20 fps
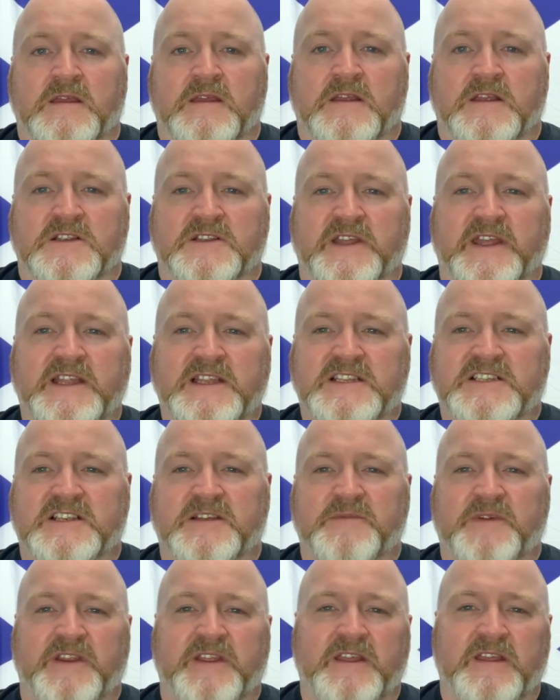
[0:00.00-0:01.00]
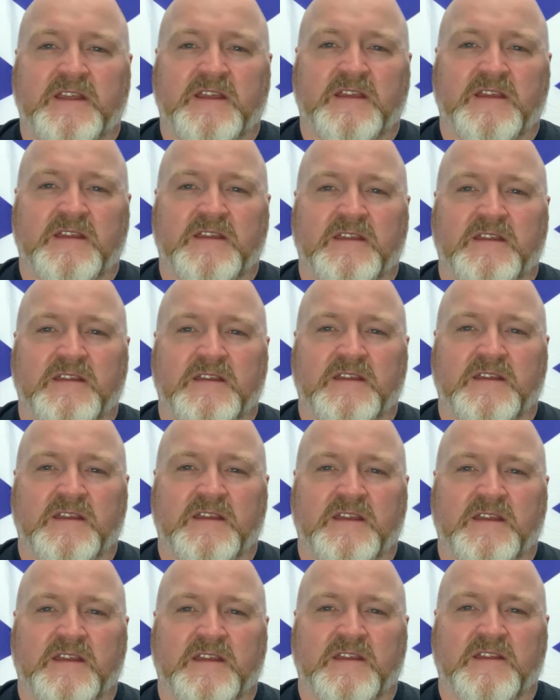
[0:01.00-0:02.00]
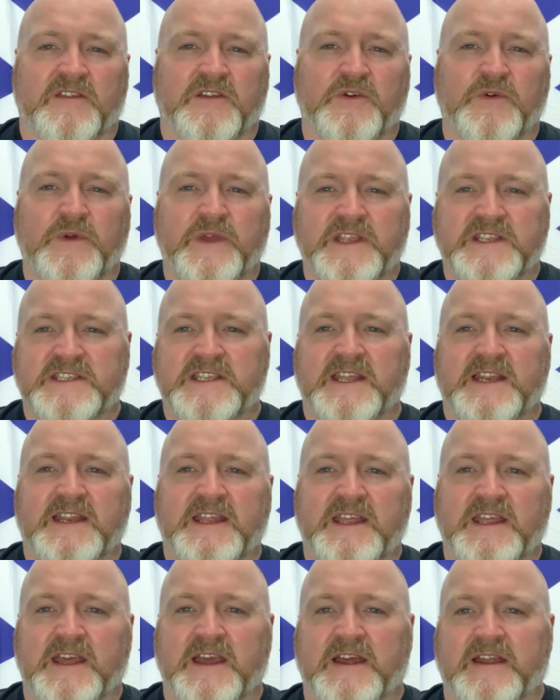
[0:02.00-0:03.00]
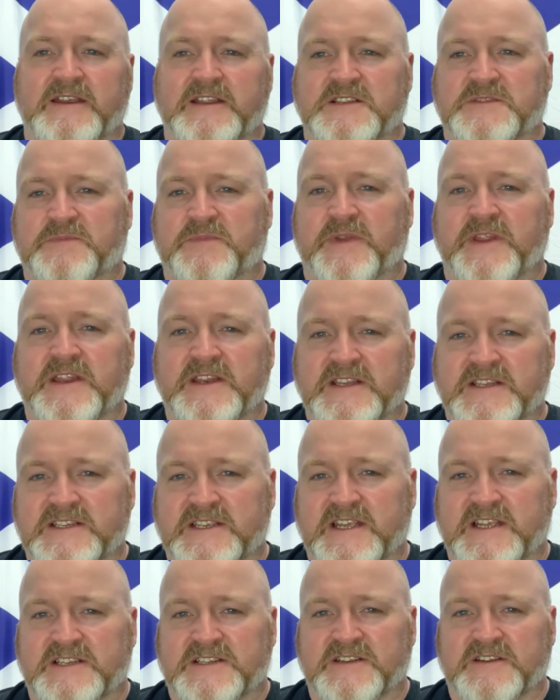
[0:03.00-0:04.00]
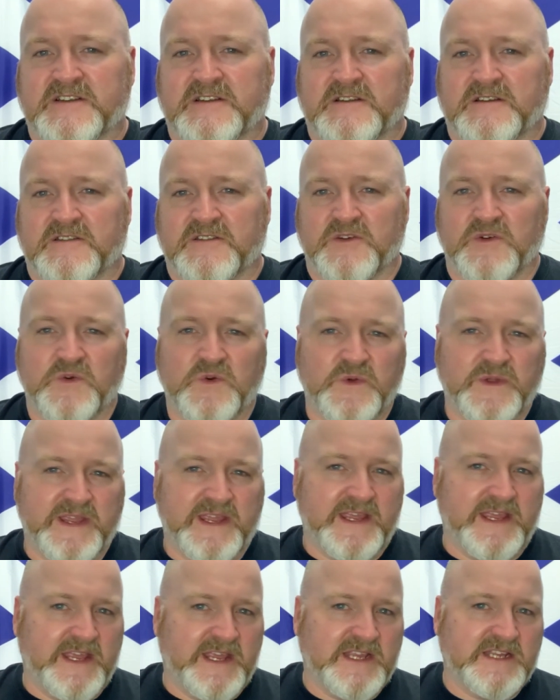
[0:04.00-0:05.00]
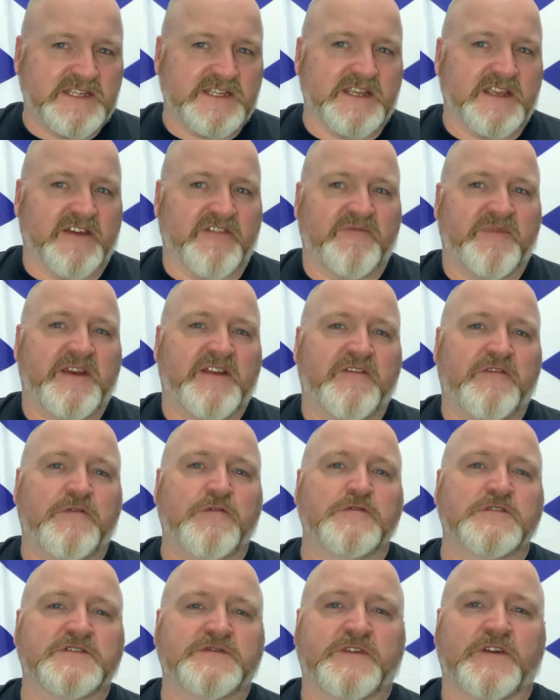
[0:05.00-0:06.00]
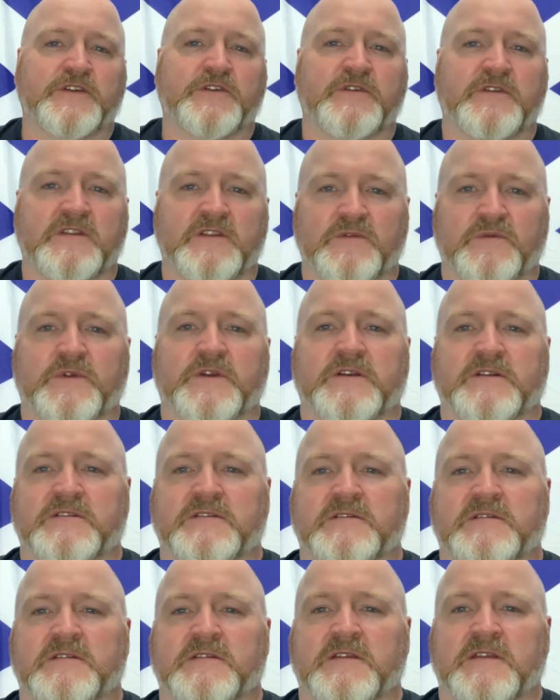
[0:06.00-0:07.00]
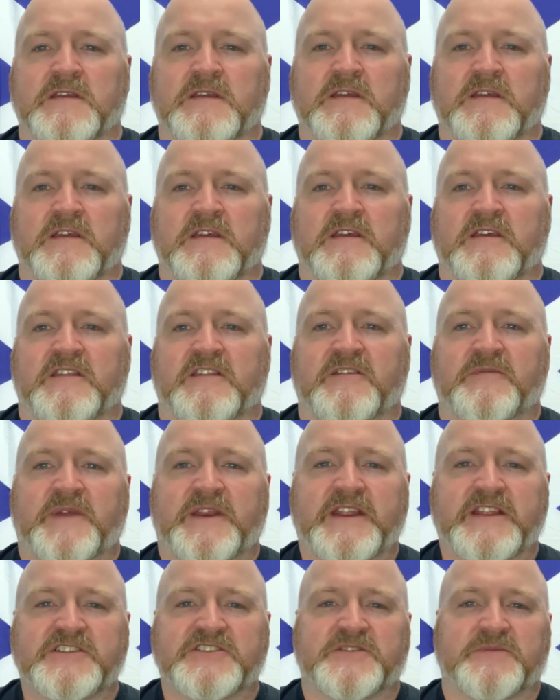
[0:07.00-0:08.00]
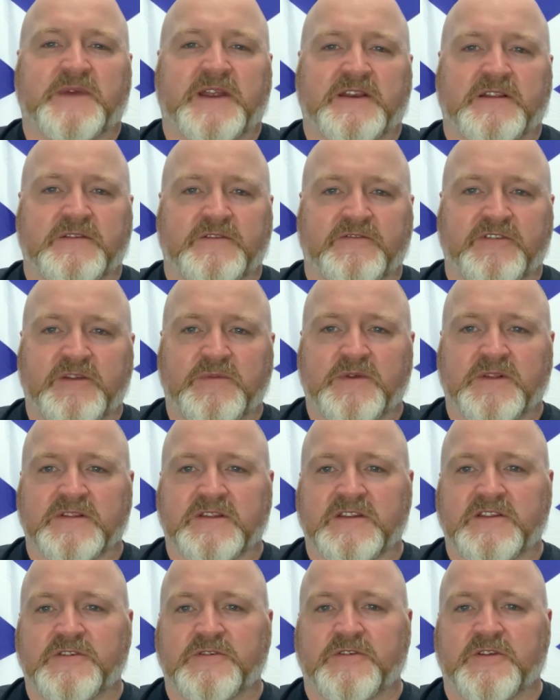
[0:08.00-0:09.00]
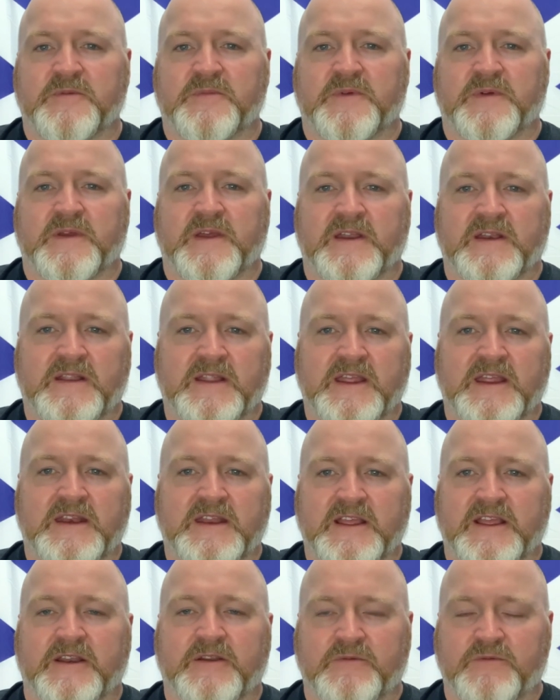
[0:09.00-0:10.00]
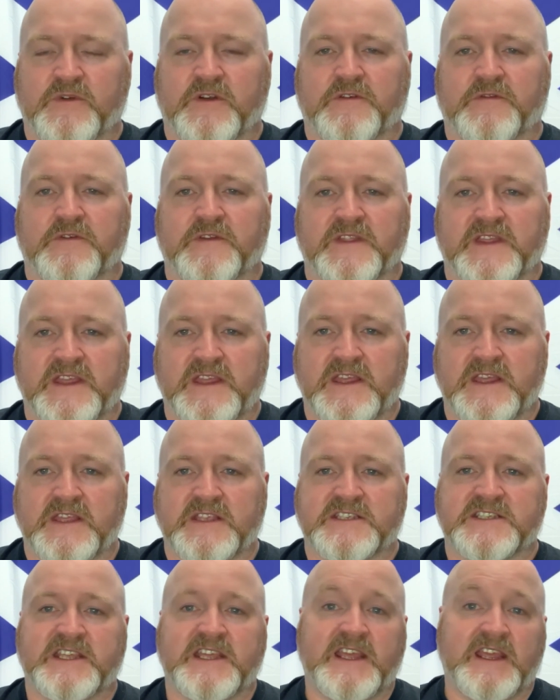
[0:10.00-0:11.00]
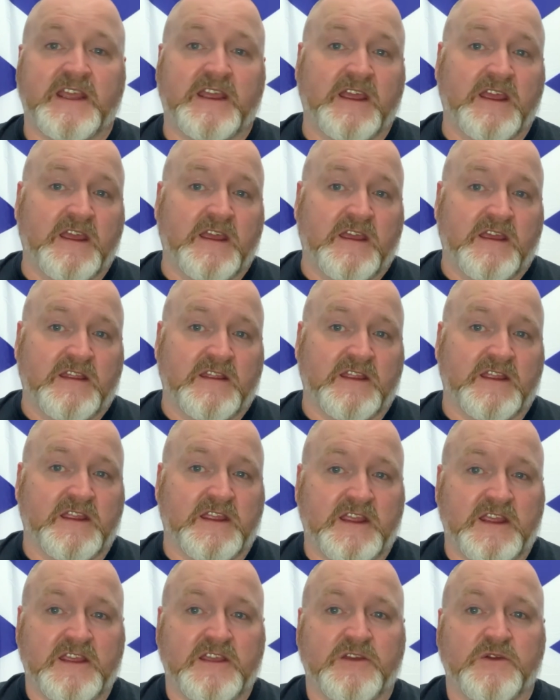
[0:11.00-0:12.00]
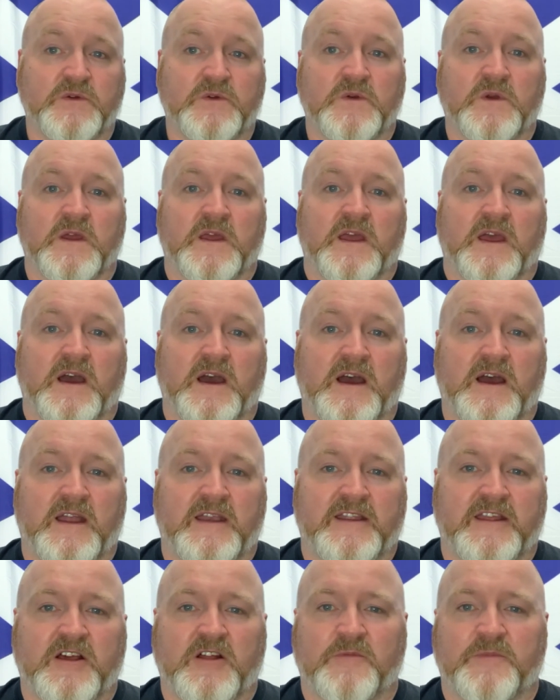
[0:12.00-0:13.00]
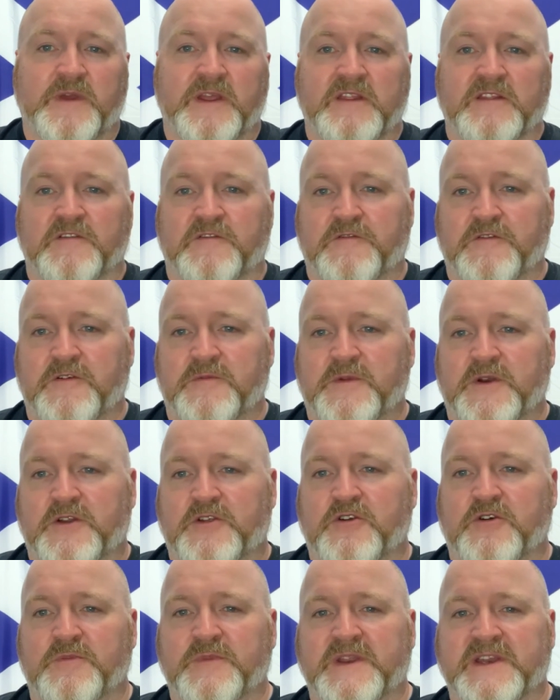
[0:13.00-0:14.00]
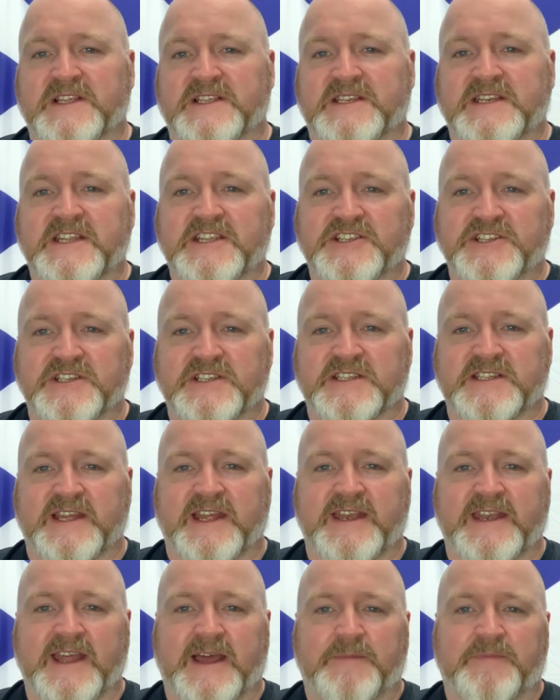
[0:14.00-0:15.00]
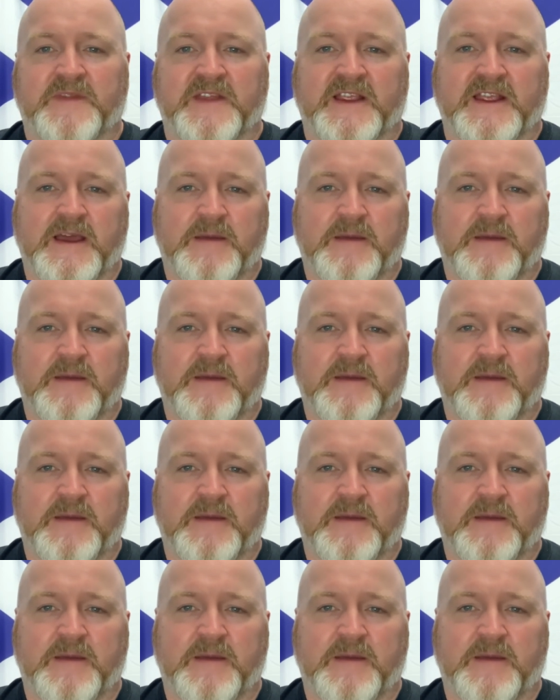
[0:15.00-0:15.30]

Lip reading: So in summary, the OECD and its predecessor, the OEEC, have been a force for good in the world. They've been instrumental in rebuilding Europe and laying the groundwork for the EEC, the EU, and helping the former communist nations adapt to